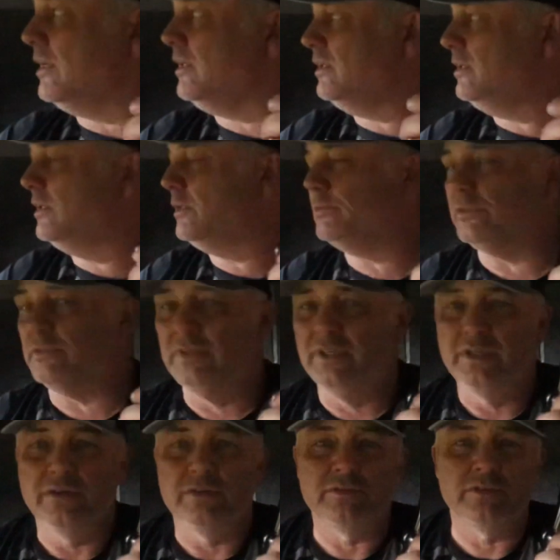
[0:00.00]
club. It was a
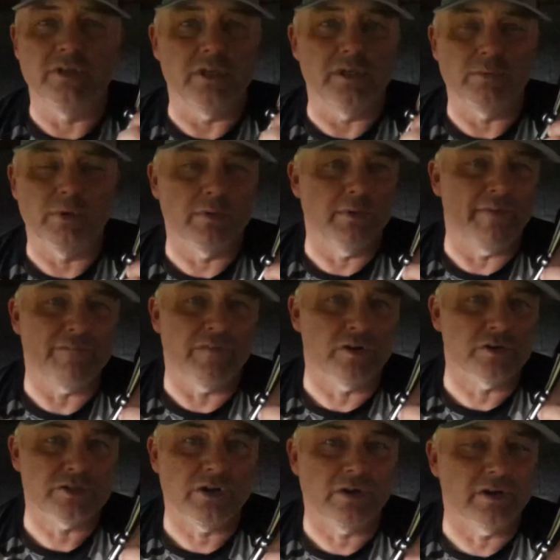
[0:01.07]
club where we
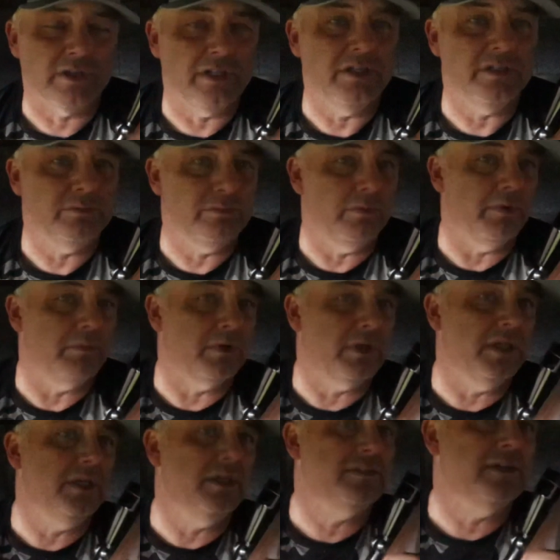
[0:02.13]
first started hunting when we were
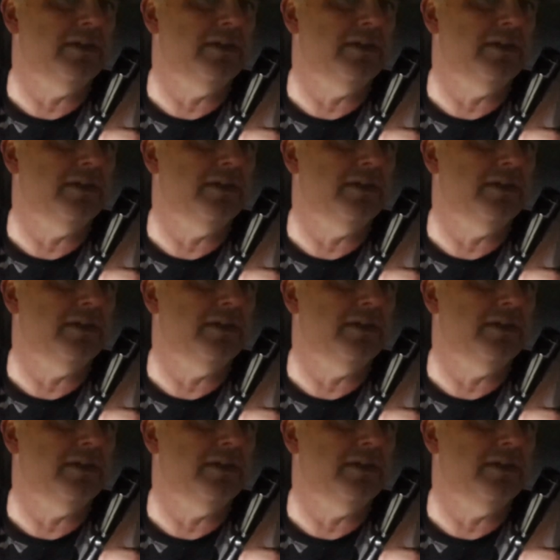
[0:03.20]
kids.